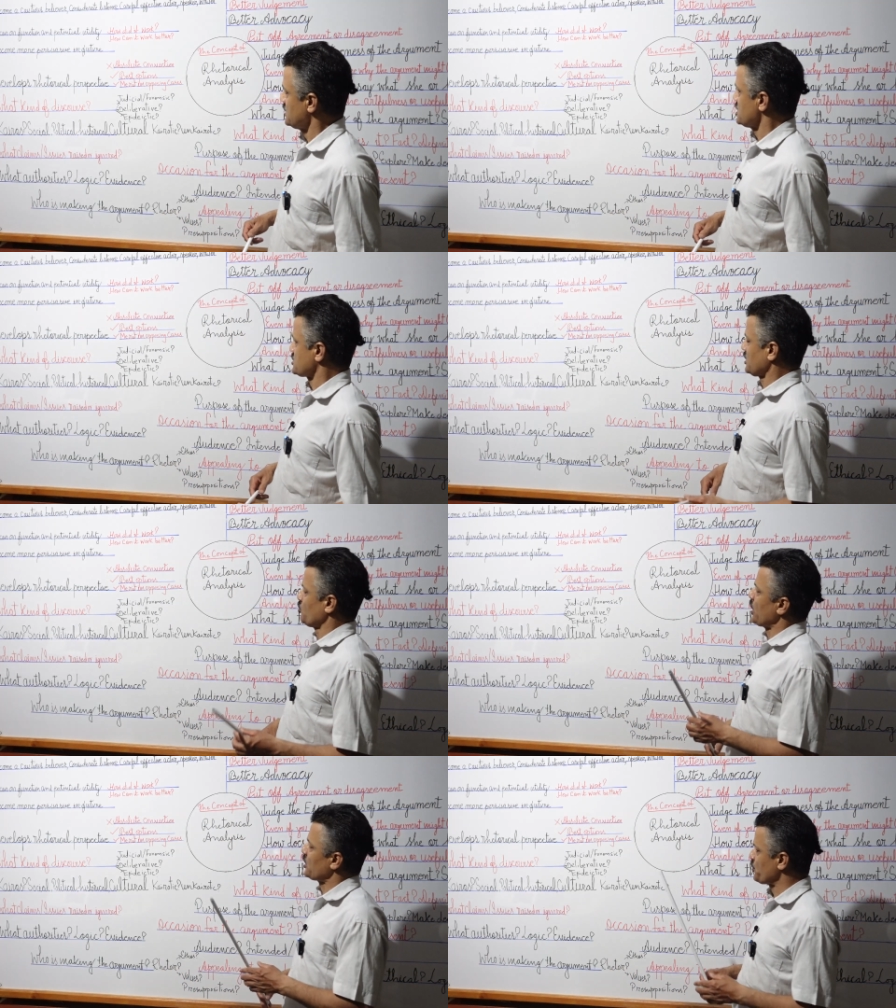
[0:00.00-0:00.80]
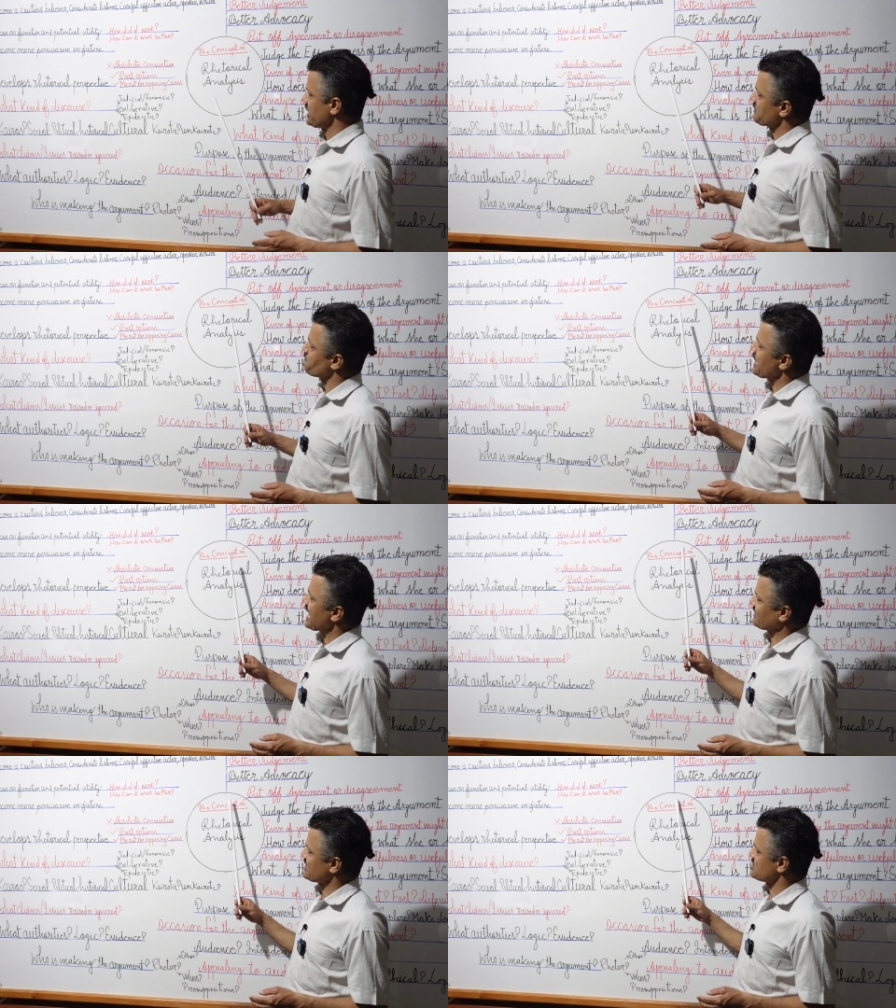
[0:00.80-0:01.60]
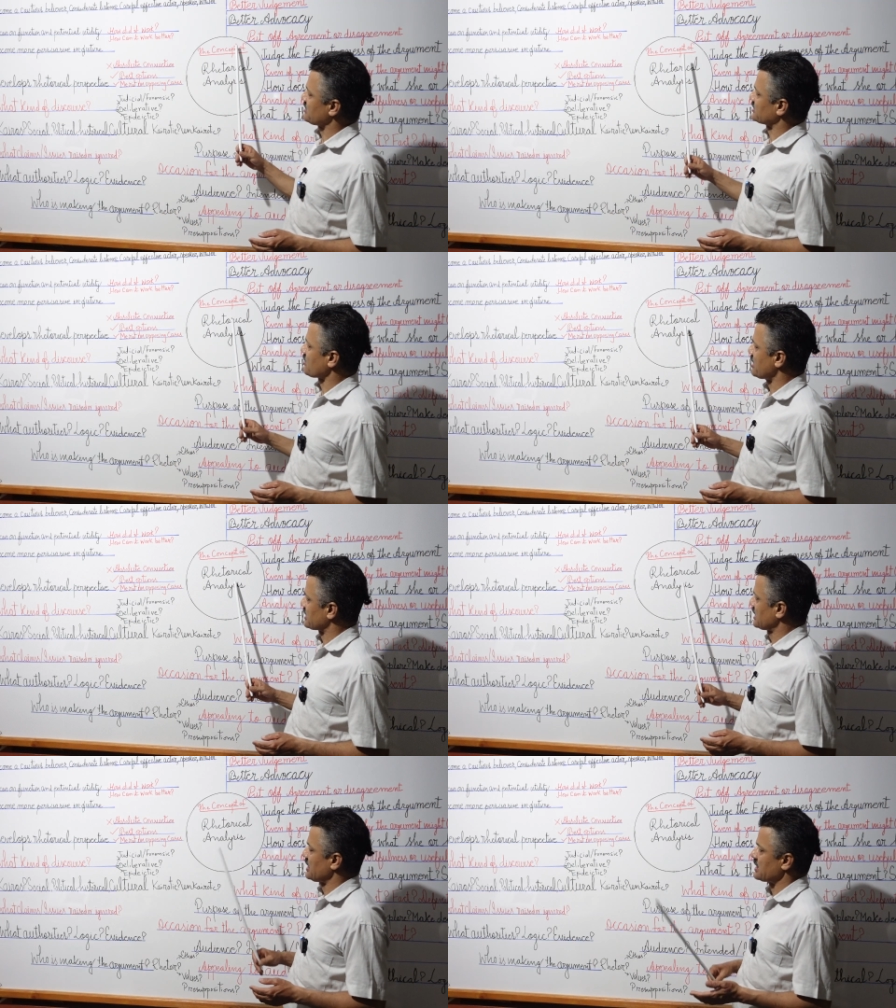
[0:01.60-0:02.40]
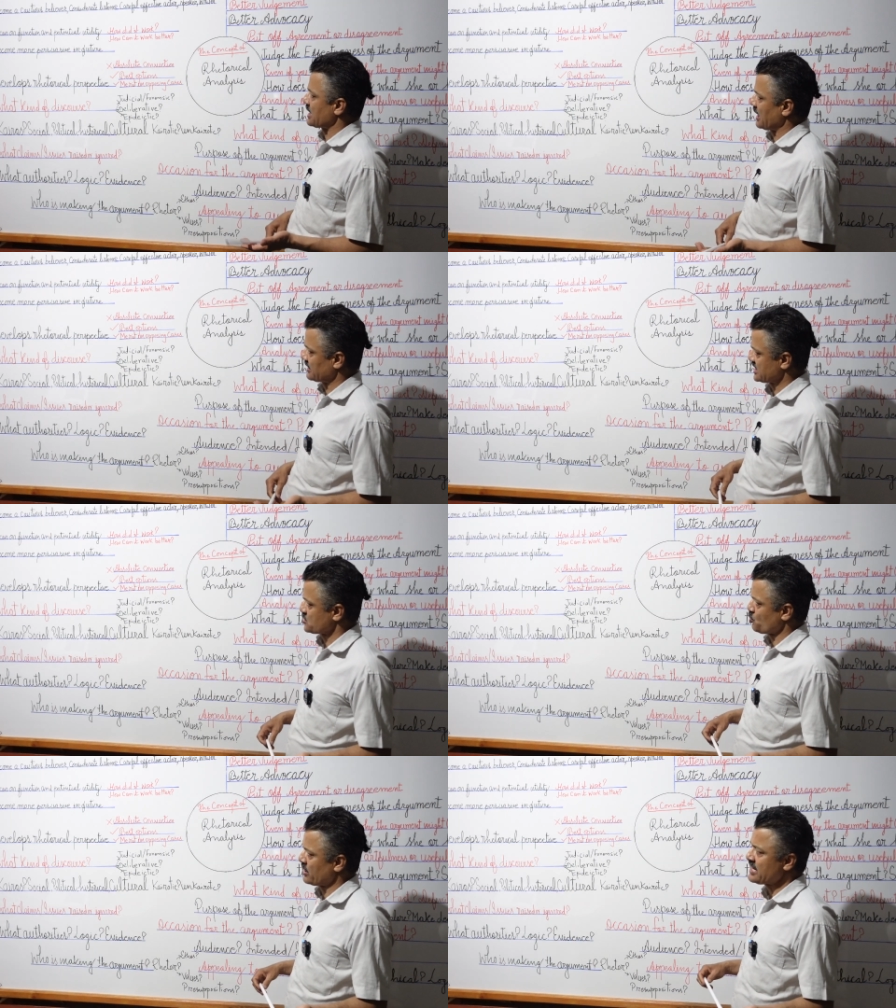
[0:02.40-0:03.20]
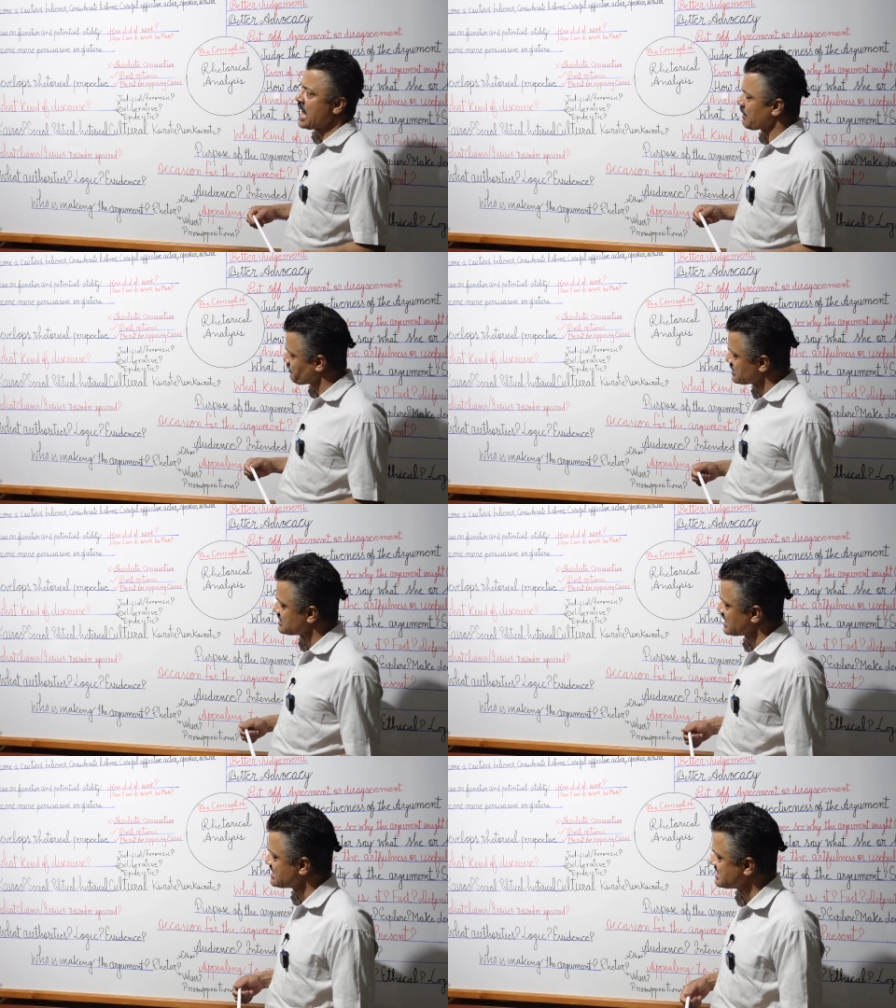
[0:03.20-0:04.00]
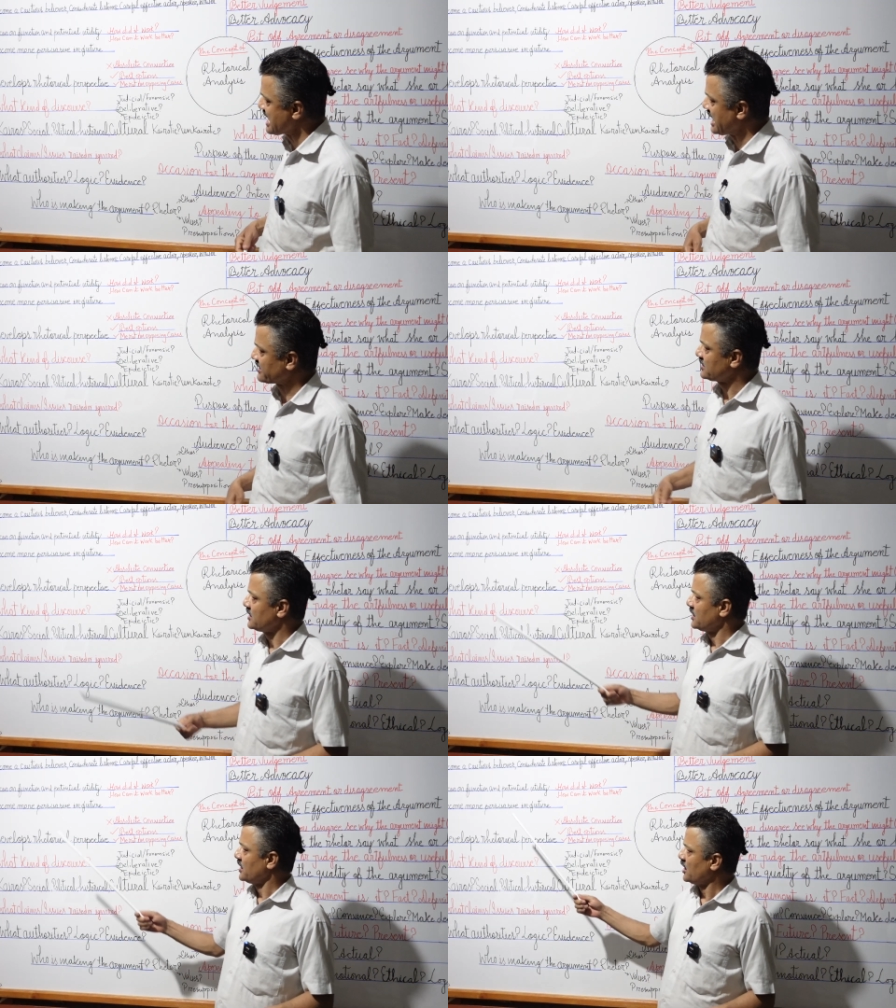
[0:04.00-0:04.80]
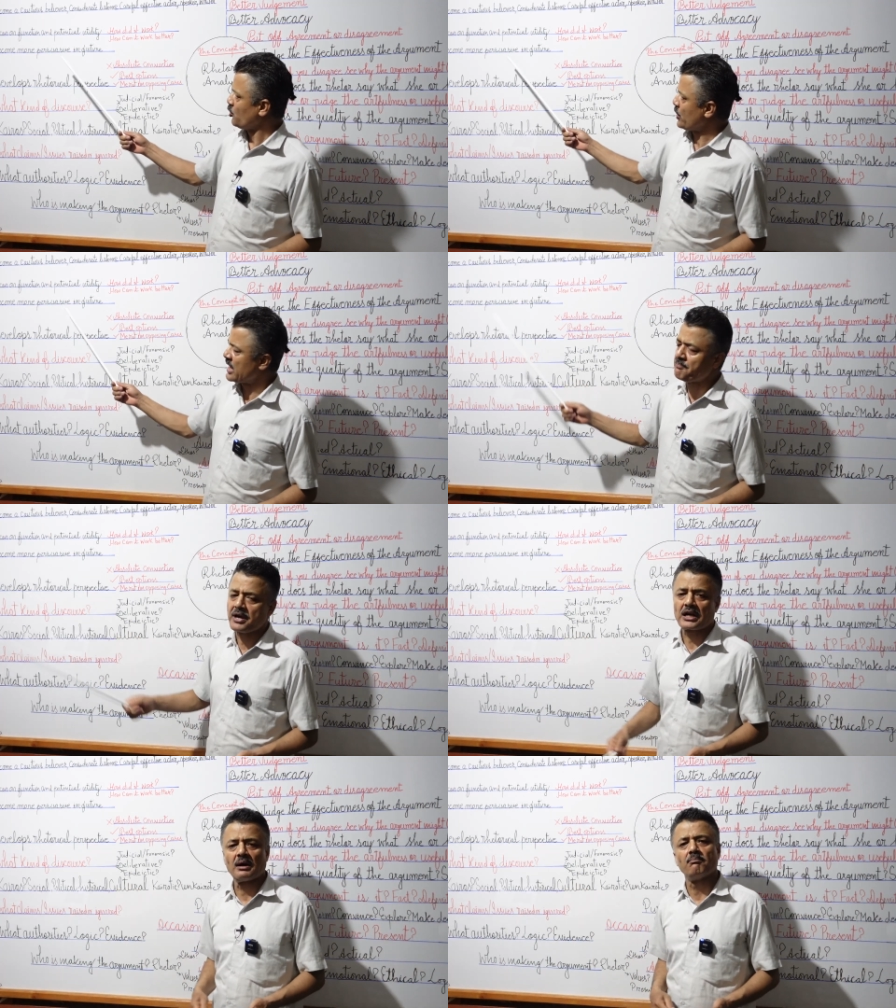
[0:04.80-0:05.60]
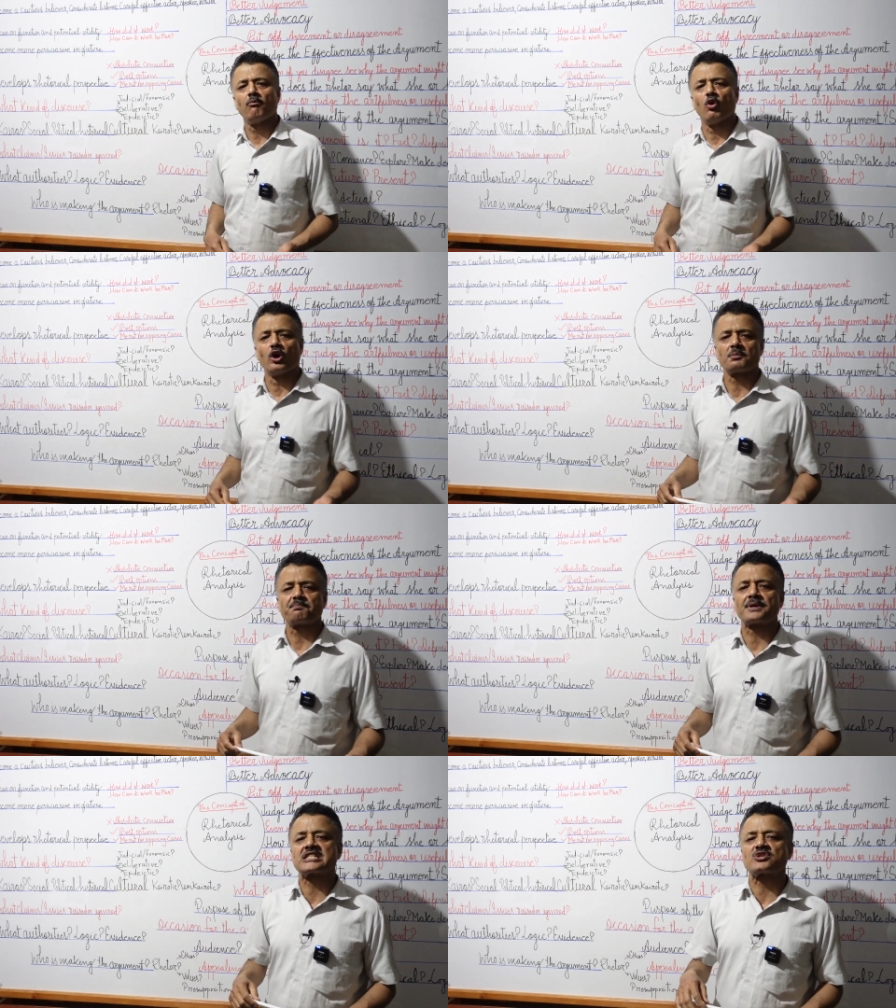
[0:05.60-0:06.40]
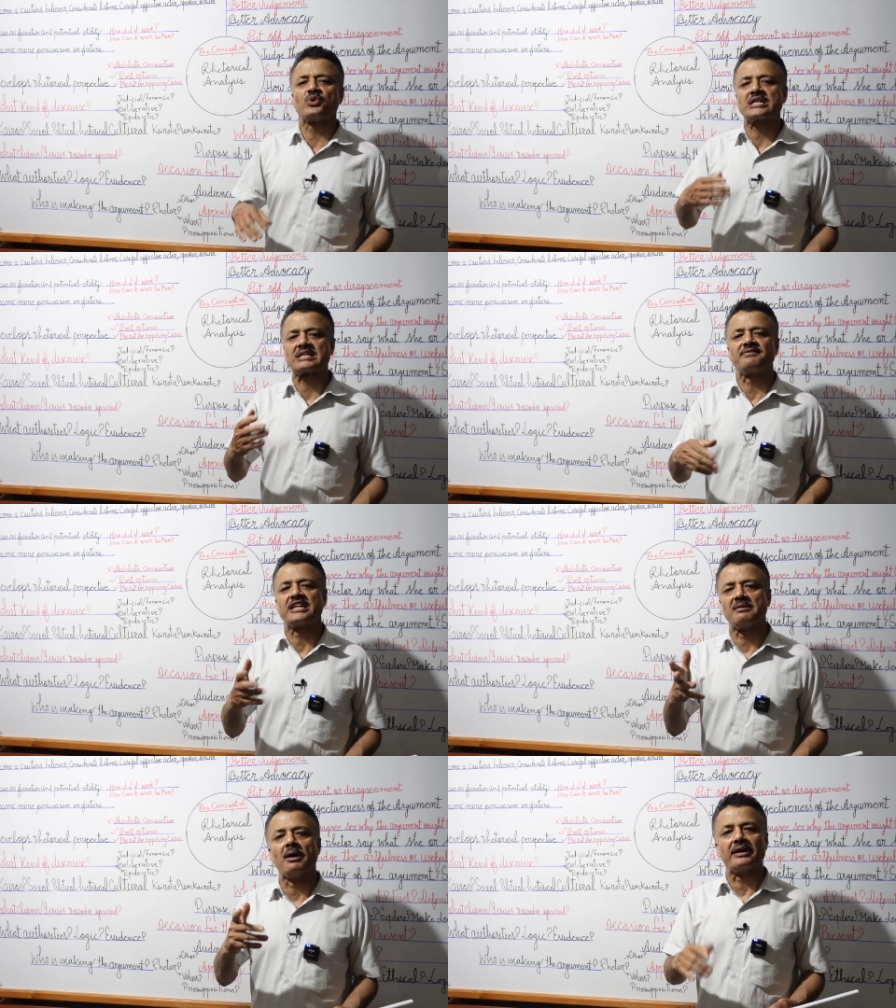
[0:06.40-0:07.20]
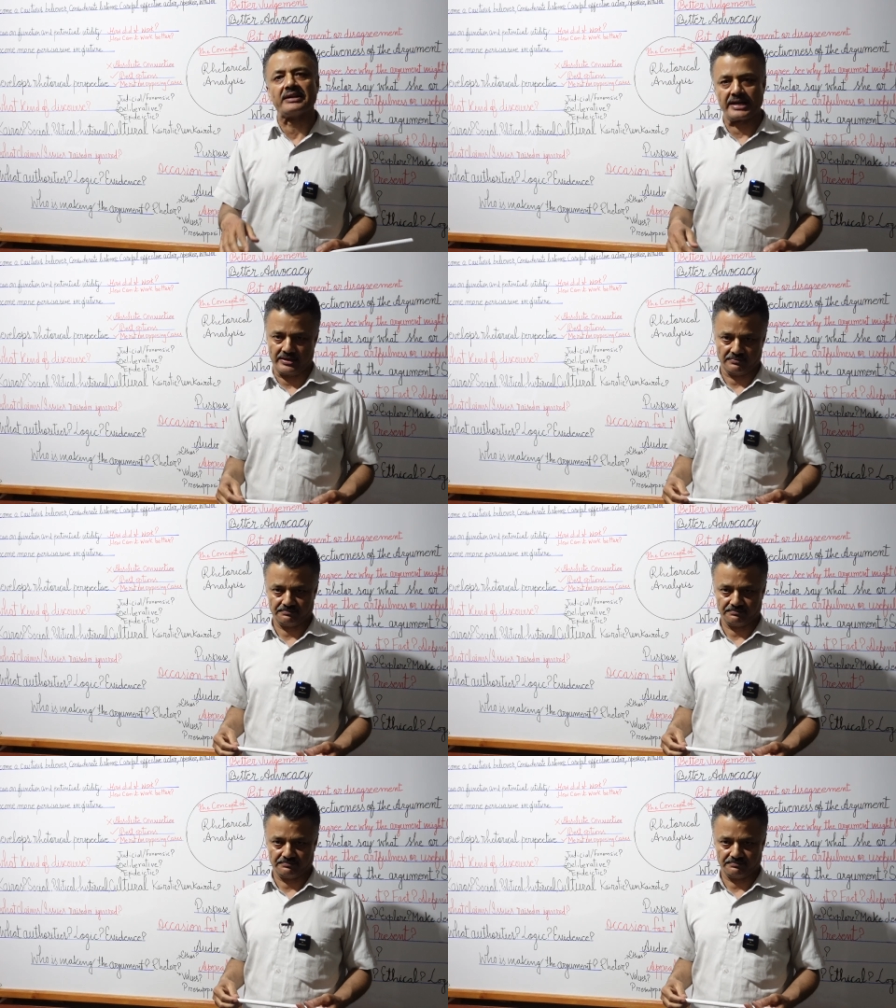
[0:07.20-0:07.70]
So when we practice rhetorical analysis, what happens is that we become more persuasive day by day.